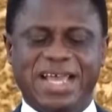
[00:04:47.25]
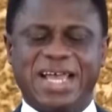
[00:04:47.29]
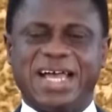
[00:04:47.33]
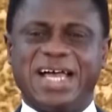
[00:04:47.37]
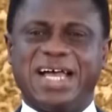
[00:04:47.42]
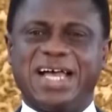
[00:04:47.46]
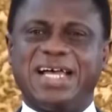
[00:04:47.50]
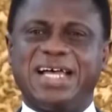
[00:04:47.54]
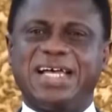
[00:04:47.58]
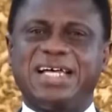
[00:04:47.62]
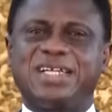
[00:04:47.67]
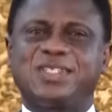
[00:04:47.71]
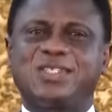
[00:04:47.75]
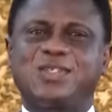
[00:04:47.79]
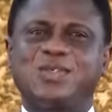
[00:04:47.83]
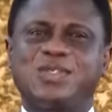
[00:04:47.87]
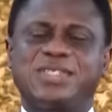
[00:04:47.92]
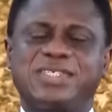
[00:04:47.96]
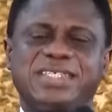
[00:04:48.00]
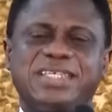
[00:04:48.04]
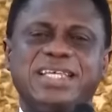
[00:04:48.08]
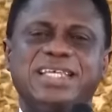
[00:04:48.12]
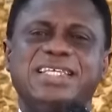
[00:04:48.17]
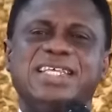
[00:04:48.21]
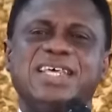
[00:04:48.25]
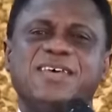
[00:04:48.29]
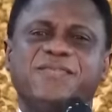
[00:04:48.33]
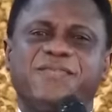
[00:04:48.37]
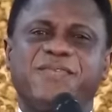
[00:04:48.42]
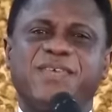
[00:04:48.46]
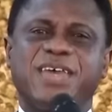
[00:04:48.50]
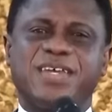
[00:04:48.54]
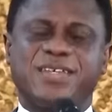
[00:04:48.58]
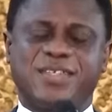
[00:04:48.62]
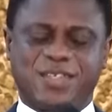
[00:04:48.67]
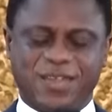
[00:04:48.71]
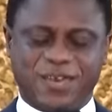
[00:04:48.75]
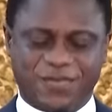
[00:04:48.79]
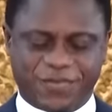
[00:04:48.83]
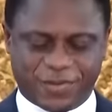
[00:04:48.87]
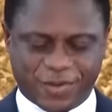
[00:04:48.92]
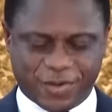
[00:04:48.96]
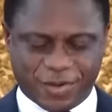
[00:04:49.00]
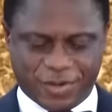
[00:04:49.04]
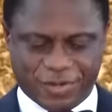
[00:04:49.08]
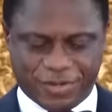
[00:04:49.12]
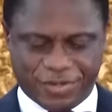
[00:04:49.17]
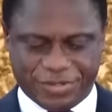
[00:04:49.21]
uh, to seek the face of
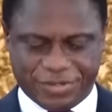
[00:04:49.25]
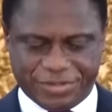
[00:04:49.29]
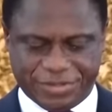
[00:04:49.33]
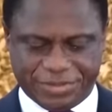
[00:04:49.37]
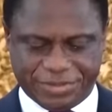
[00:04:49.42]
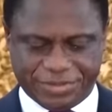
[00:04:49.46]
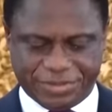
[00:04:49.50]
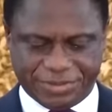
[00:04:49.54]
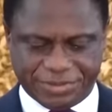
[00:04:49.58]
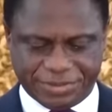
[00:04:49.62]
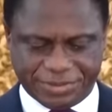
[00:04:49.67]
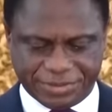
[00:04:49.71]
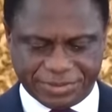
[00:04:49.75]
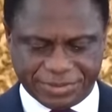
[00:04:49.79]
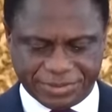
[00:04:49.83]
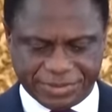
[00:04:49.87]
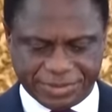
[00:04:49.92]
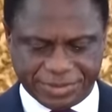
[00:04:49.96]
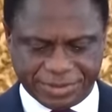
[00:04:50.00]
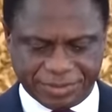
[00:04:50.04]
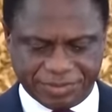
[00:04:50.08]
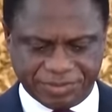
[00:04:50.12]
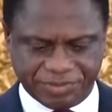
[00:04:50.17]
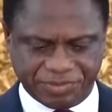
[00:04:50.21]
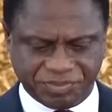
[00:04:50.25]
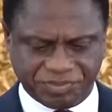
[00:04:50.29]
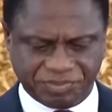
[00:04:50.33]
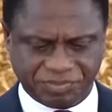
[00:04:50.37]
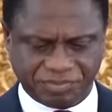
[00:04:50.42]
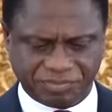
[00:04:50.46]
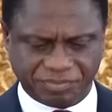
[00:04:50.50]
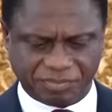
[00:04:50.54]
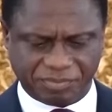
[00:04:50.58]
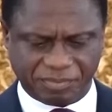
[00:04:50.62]
God mo ba